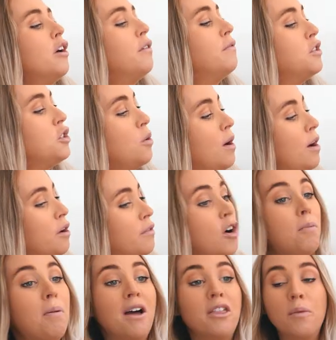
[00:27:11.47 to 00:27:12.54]
of 12
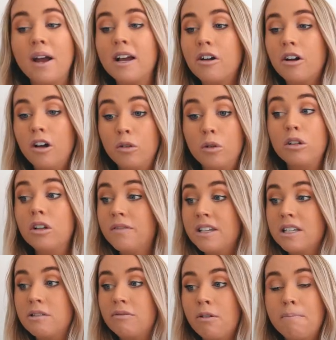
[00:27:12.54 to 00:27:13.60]
oh by the way I got all of
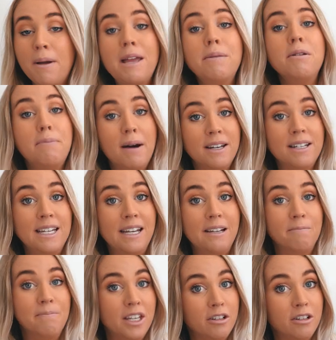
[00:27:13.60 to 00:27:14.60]
this from Baby Bunting